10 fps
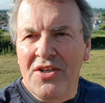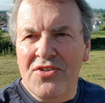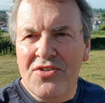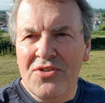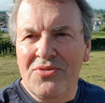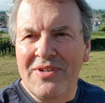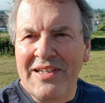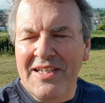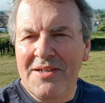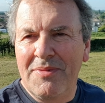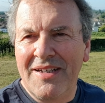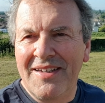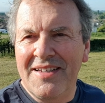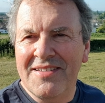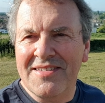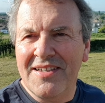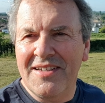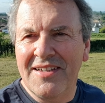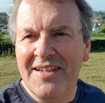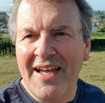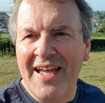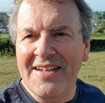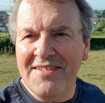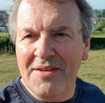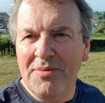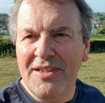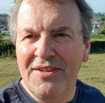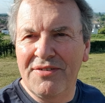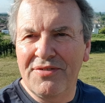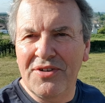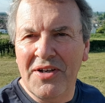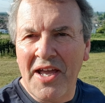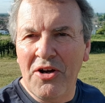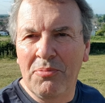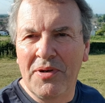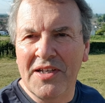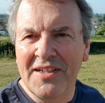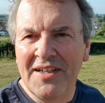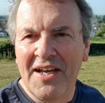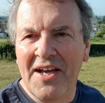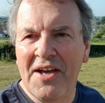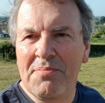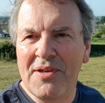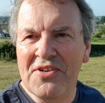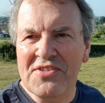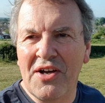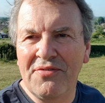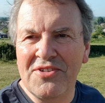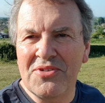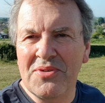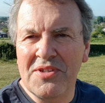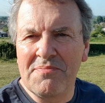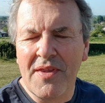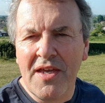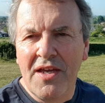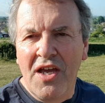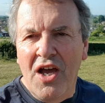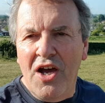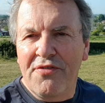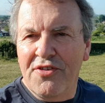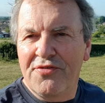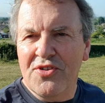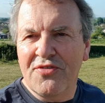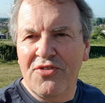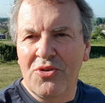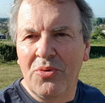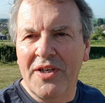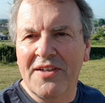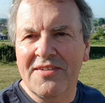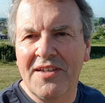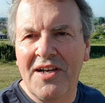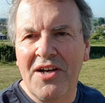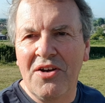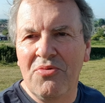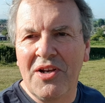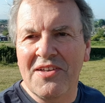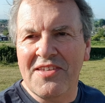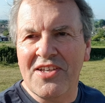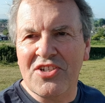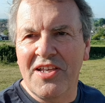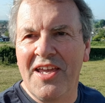to Liam and Lisa and Debbie for helping uh, because after doing them uh, for the first few weeks, uh, I realised actually